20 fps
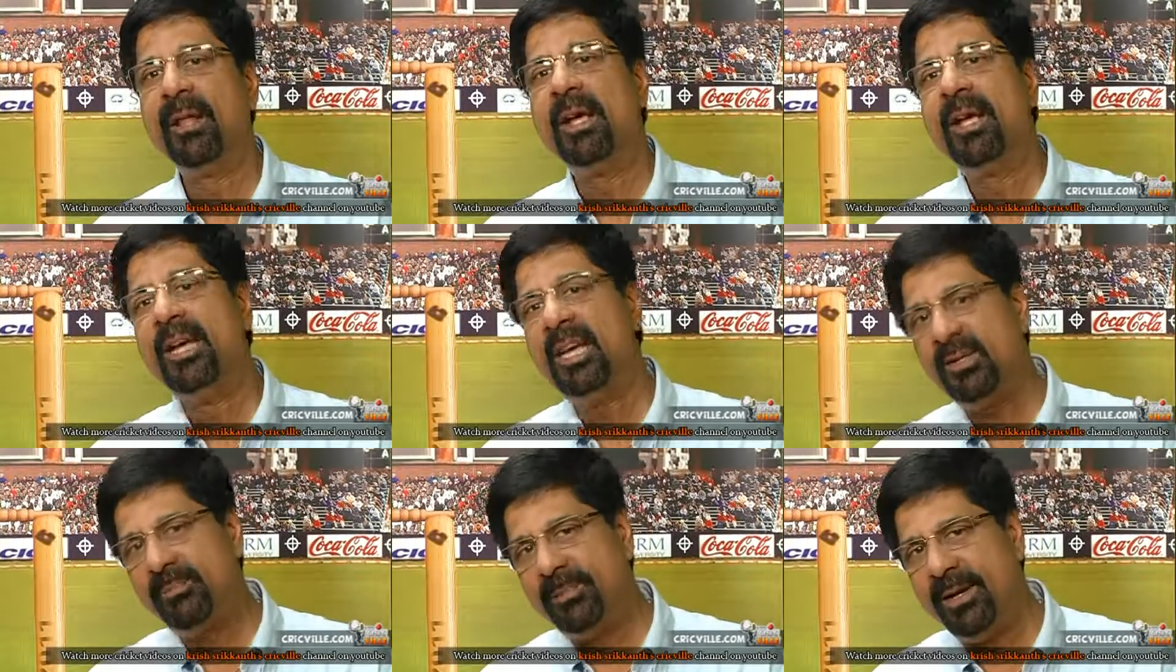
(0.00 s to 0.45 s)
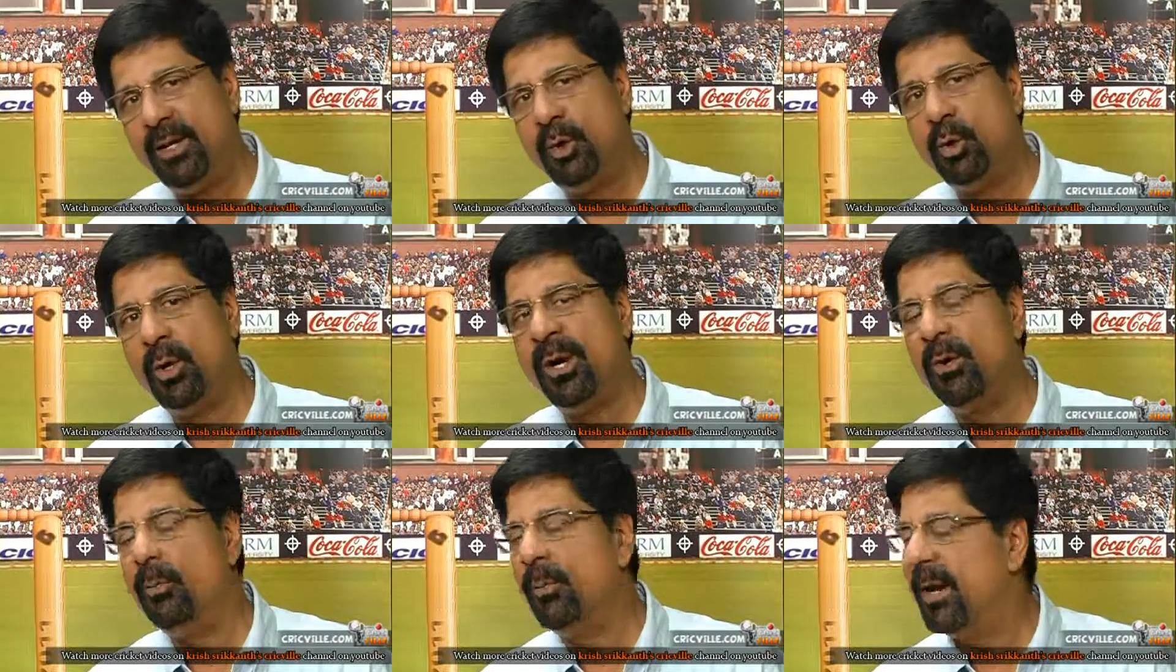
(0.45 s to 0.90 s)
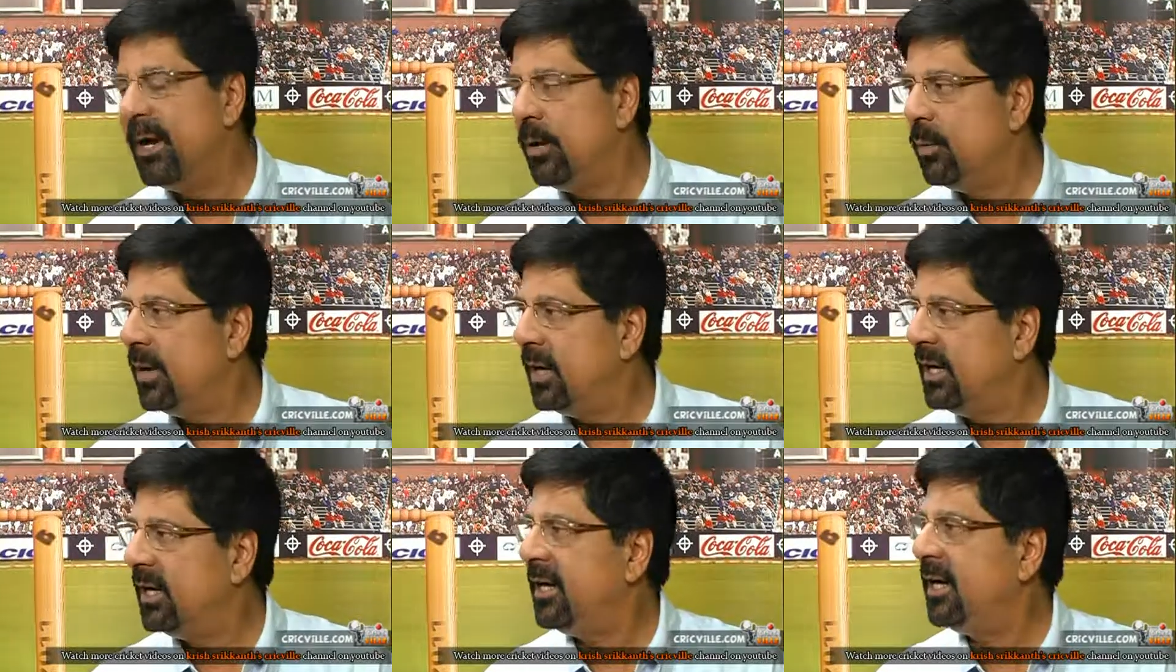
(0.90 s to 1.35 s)
he's been doing very
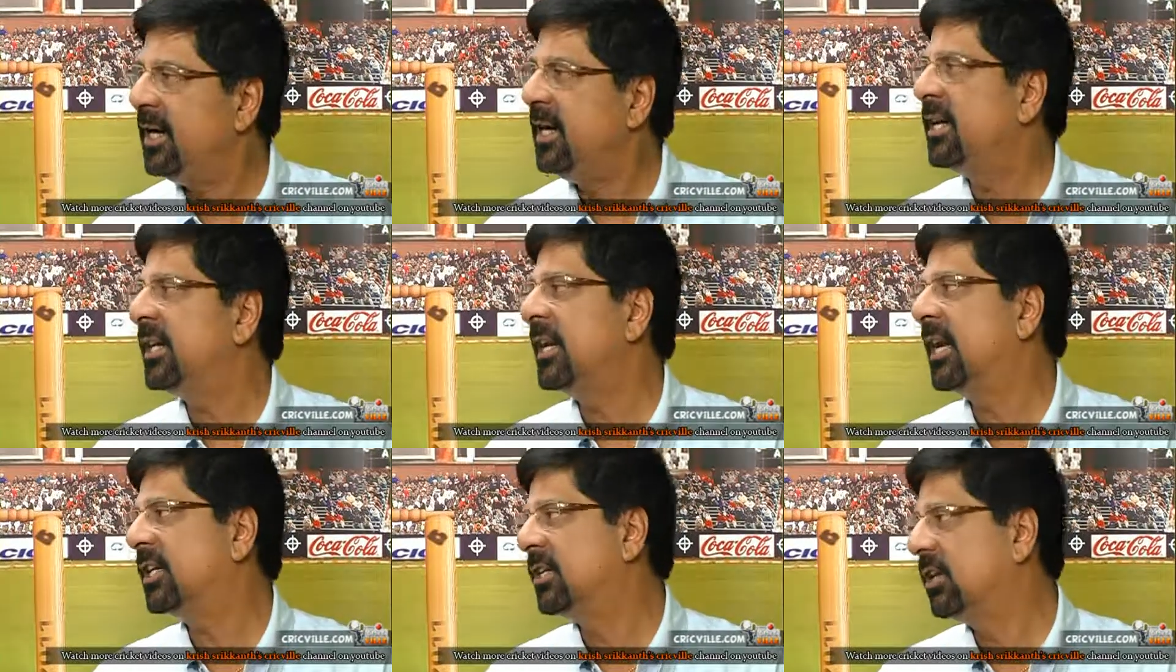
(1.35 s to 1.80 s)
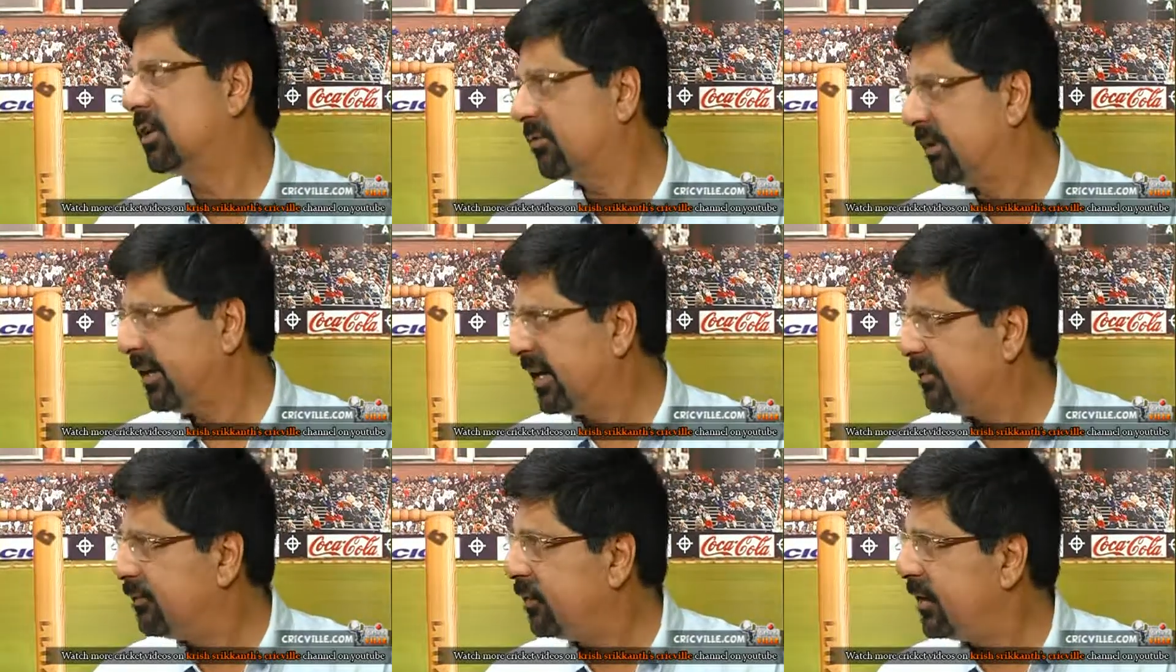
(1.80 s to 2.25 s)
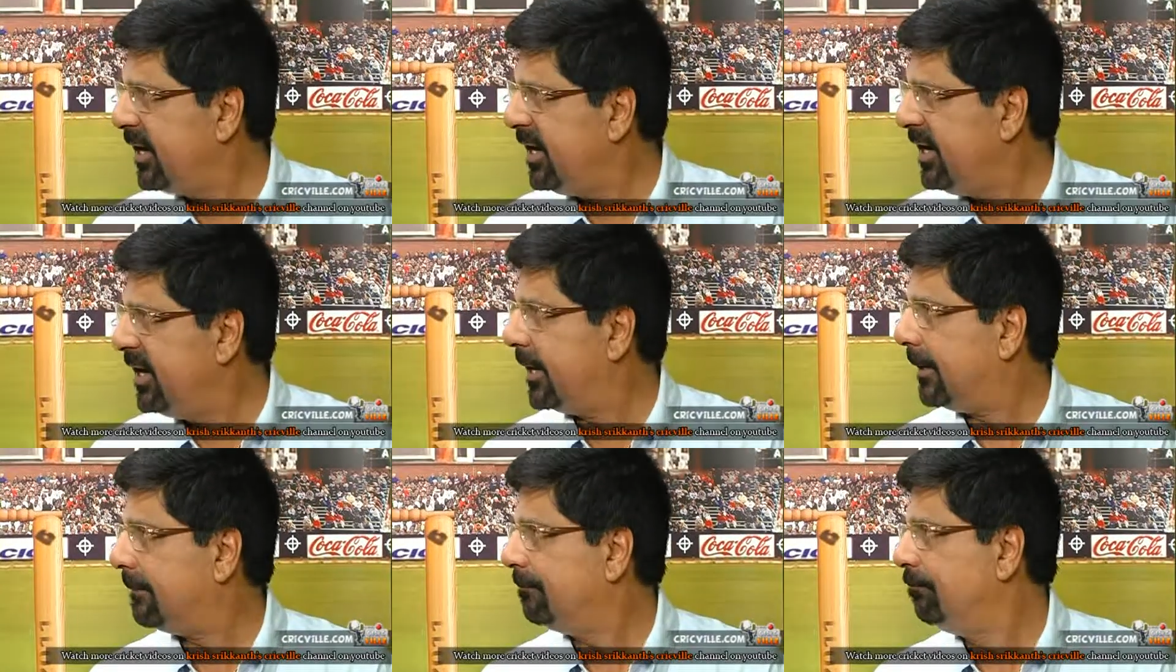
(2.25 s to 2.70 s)
well in international cricket for
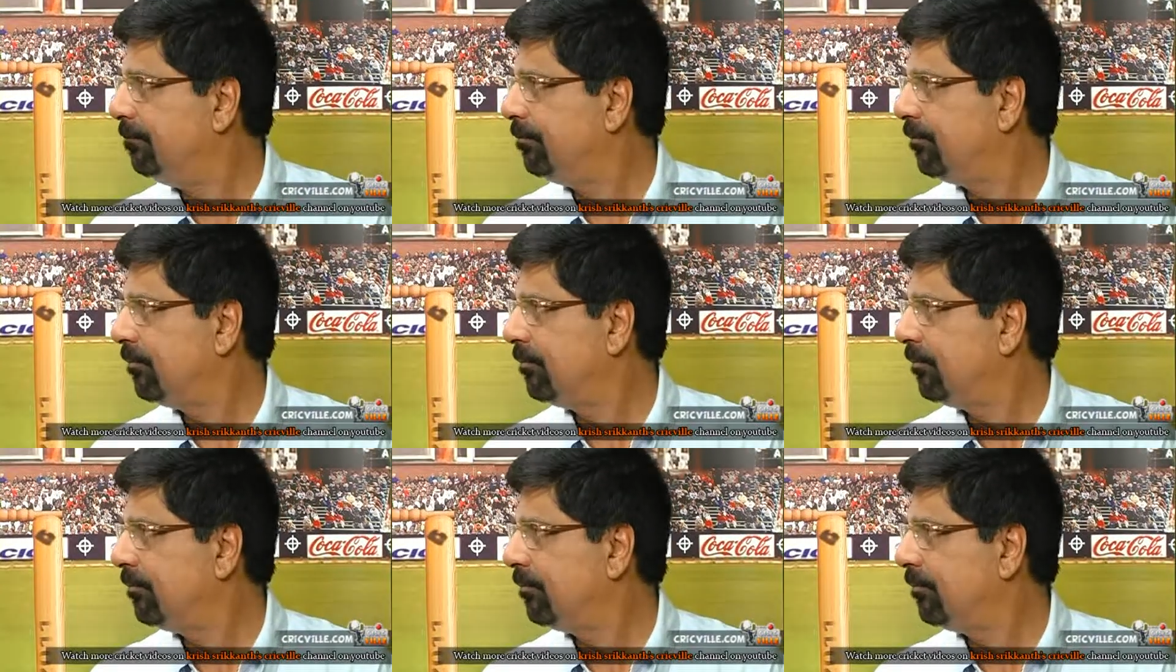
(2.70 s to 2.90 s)
India.